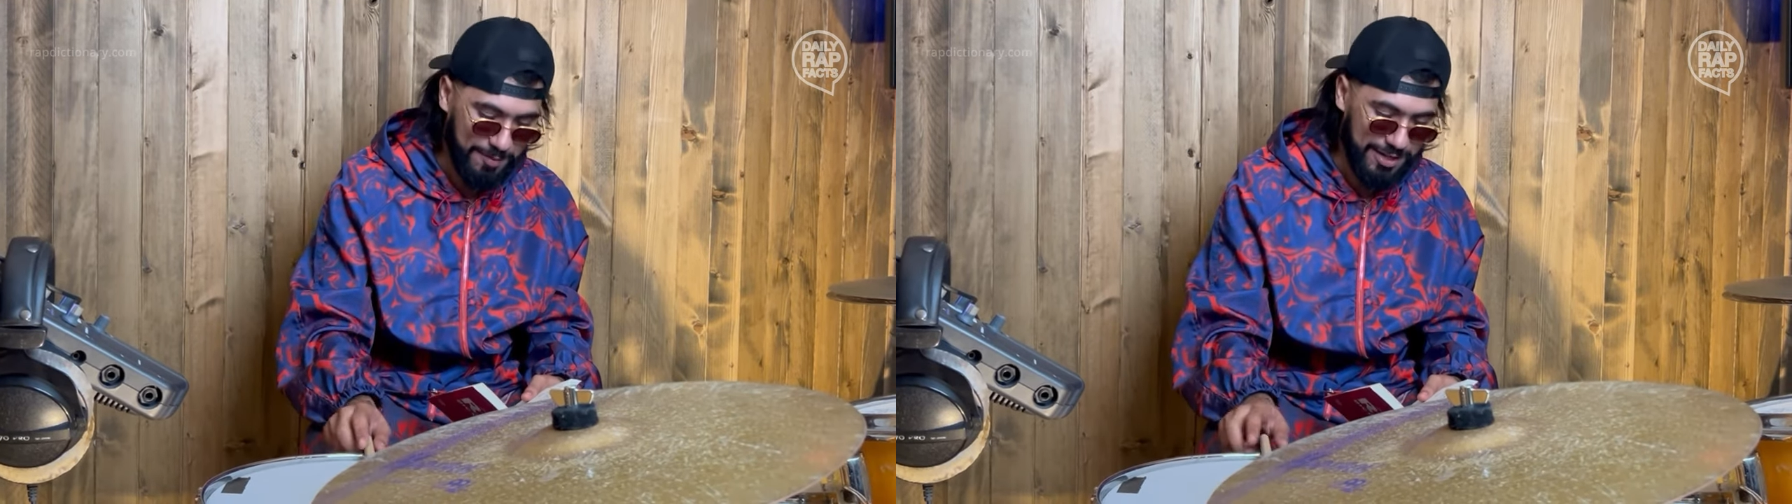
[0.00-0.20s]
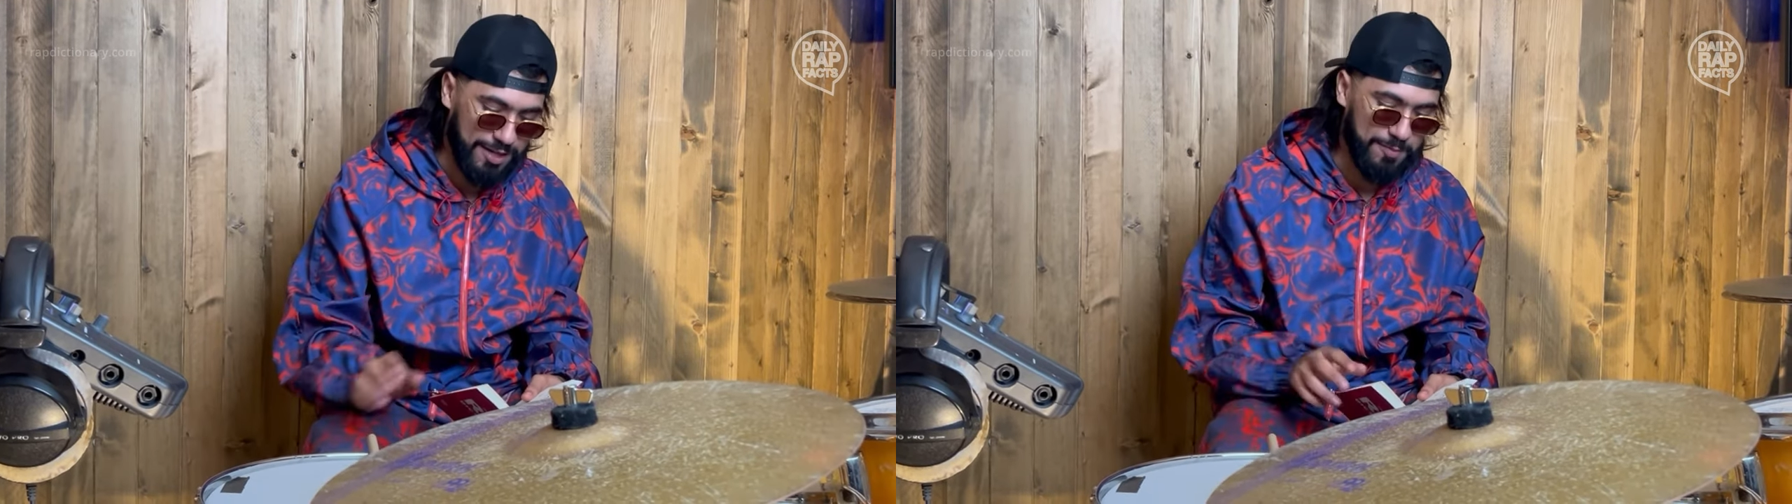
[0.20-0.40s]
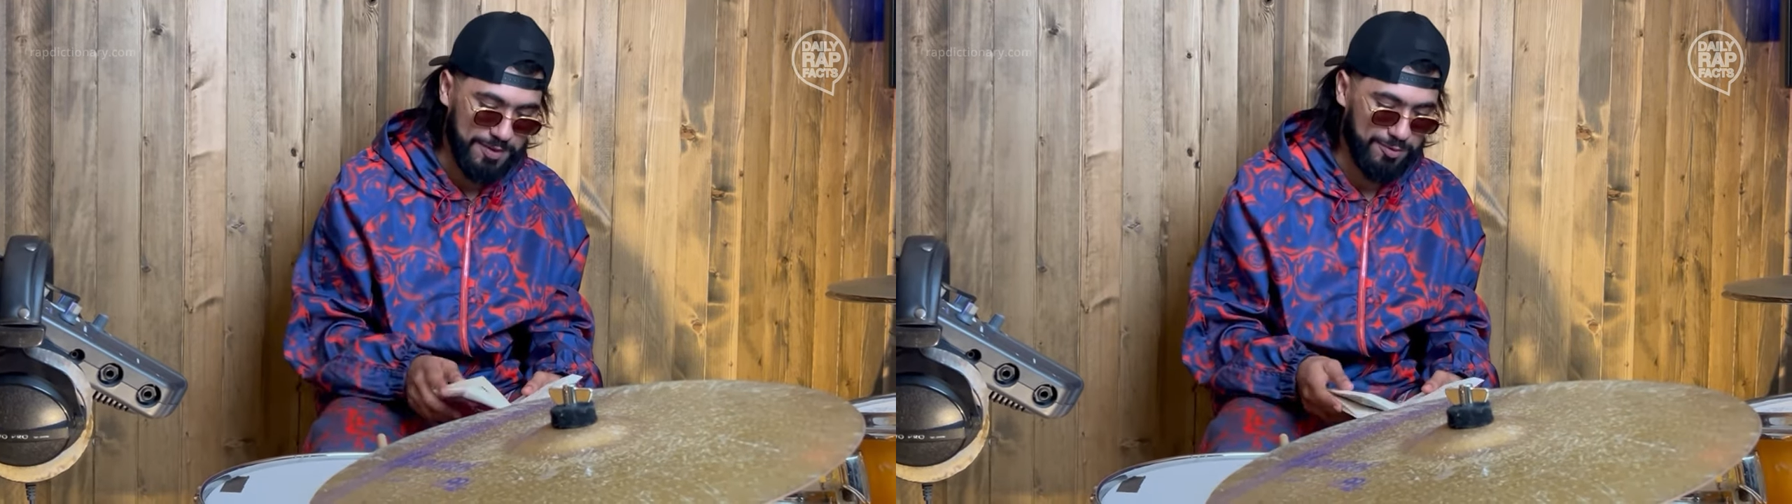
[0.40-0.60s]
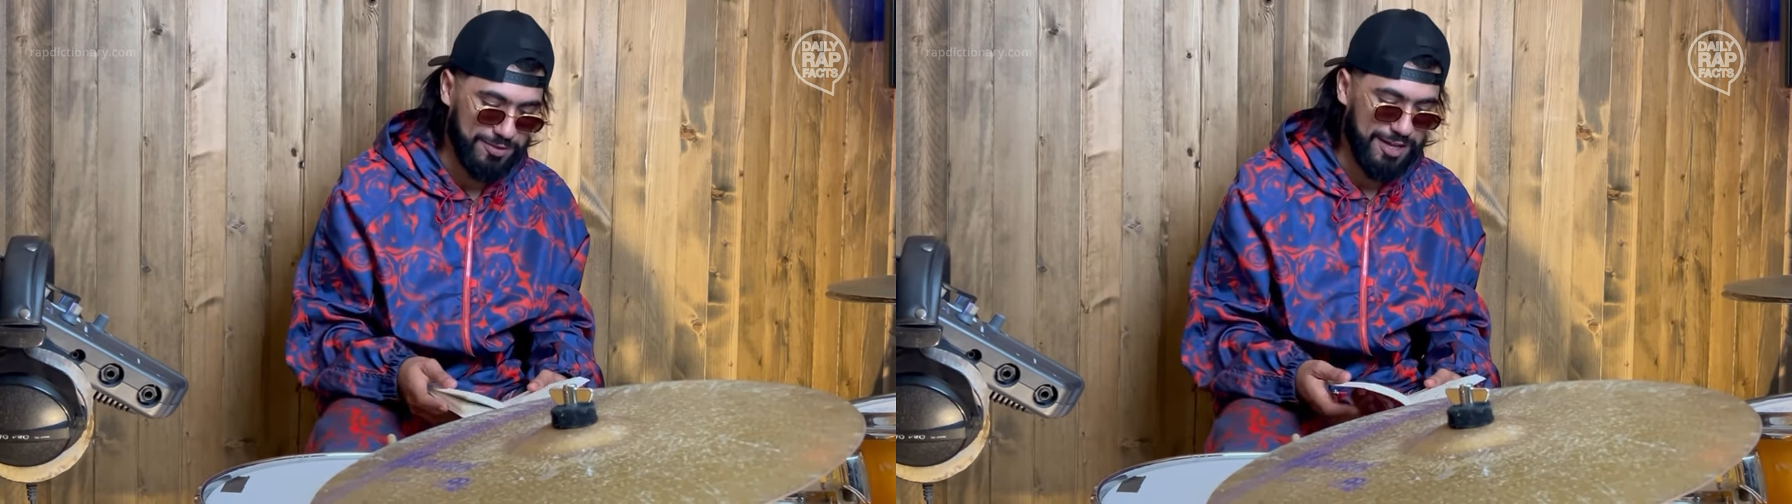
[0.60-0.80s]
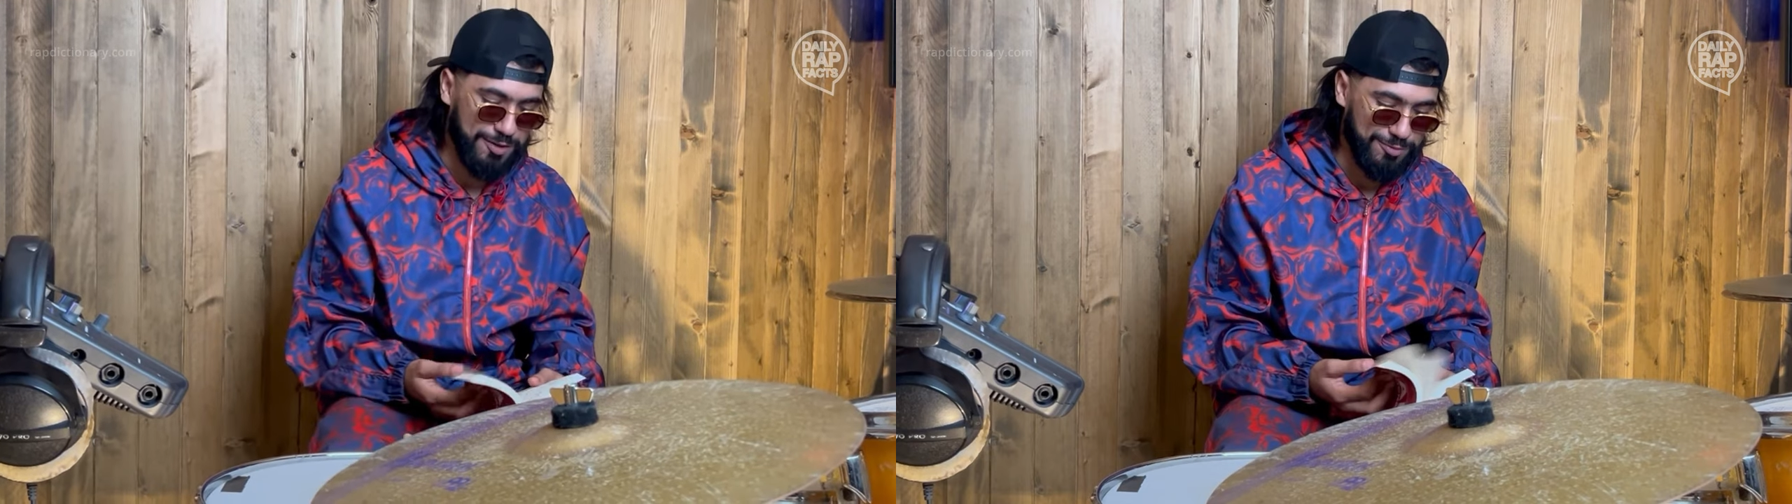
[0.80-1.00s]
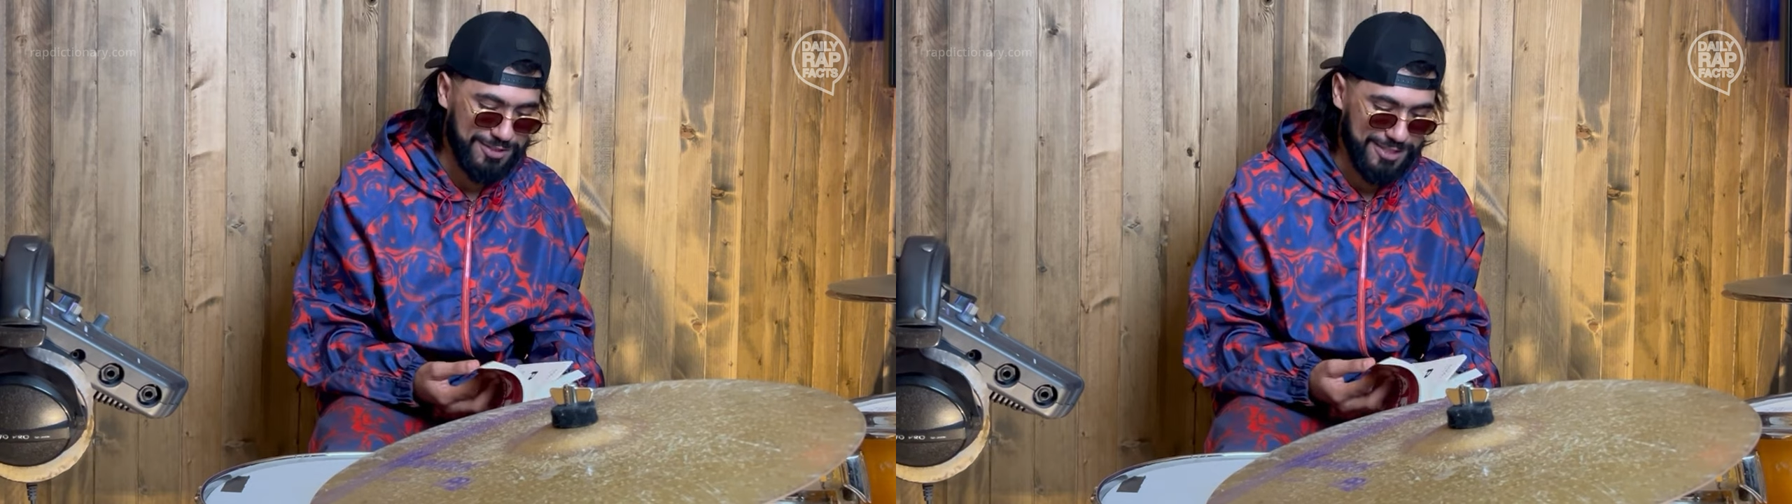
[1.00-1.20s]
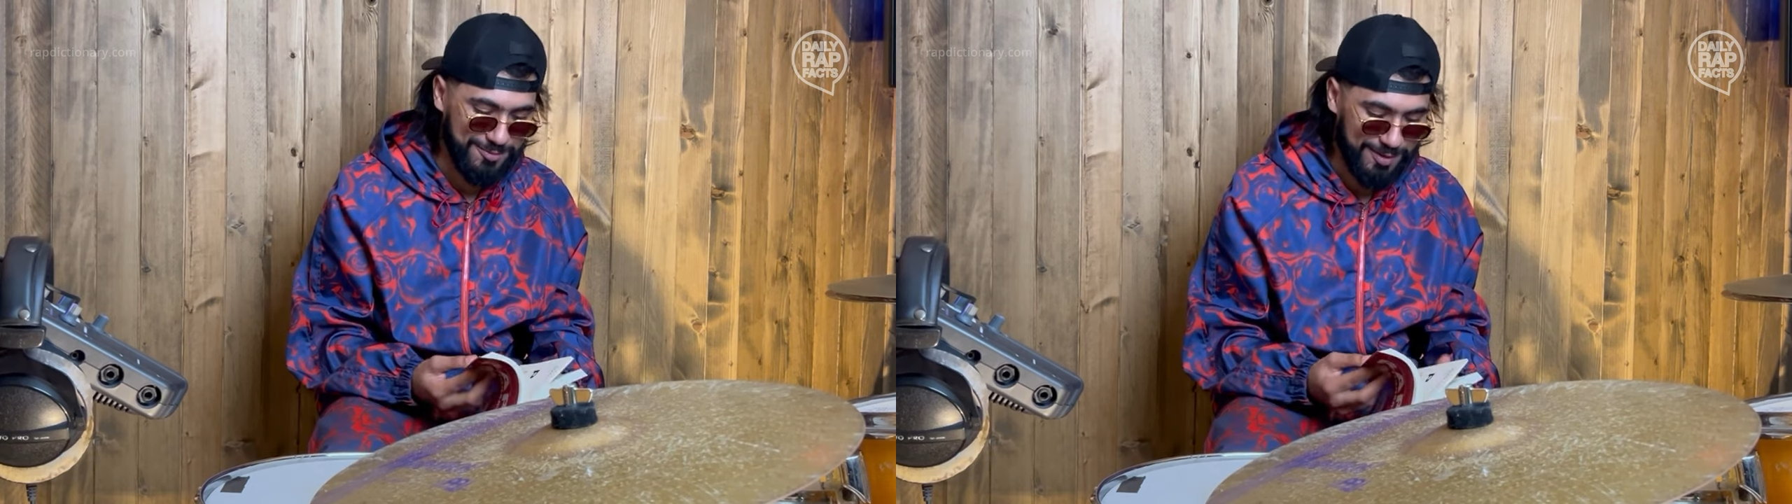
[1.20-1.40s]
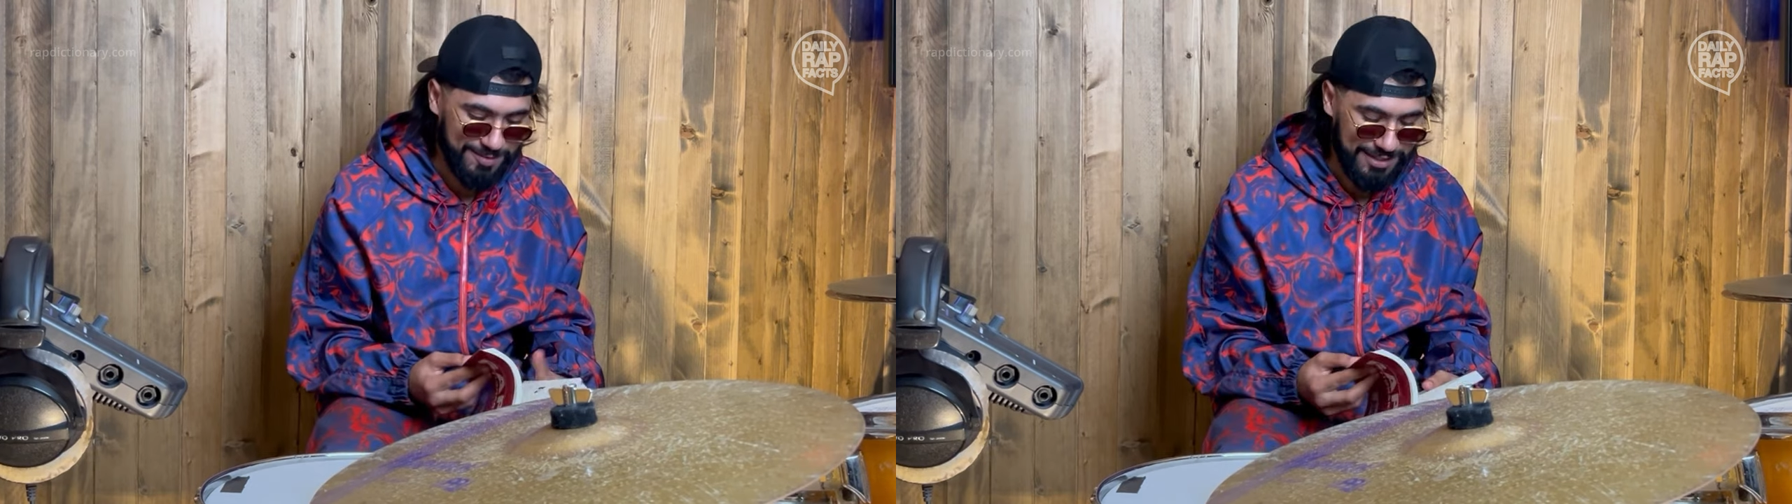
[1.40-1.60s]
I'm not gonna be done with this one.